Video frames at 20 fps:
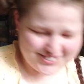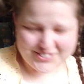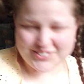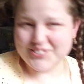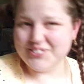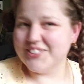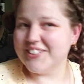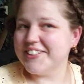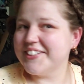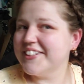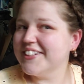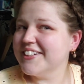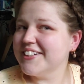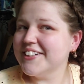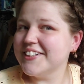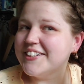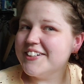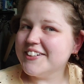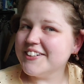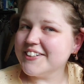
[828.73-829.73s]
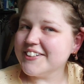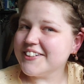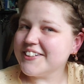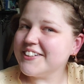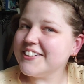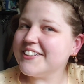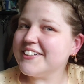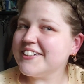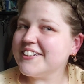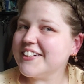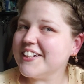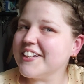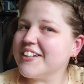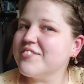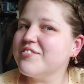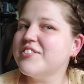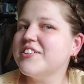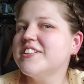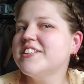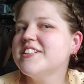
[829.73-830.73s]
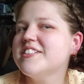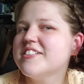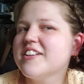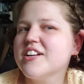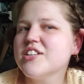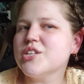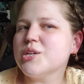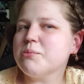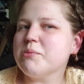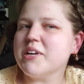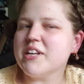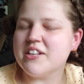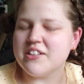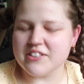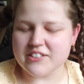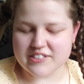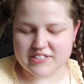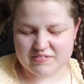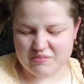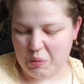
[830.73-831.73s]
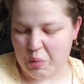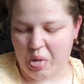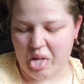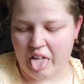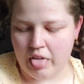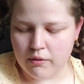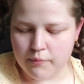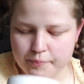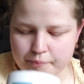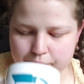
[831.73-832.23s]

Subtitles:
Dude. I can feel it touching my ear. What?